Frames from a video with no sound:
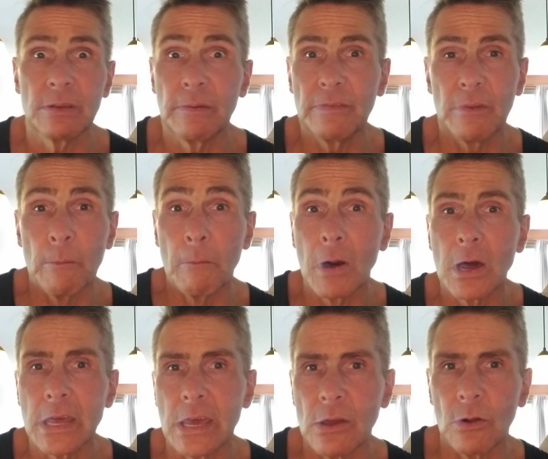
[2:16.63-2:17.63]
even
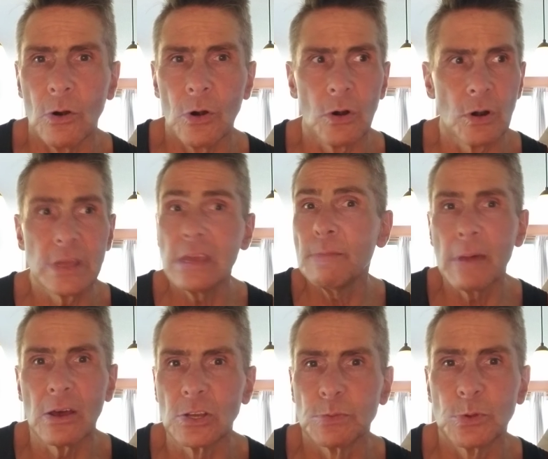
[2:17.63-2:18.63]
money or
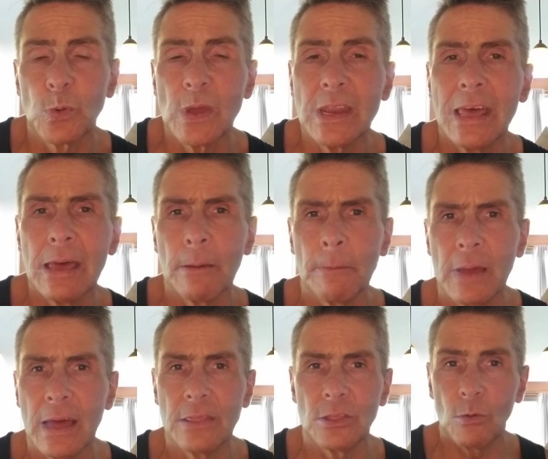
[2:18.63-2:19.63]
emails between him
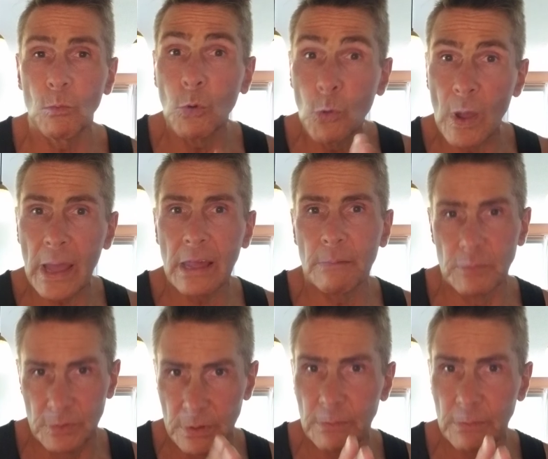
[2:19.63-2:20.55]
and the Wuhan,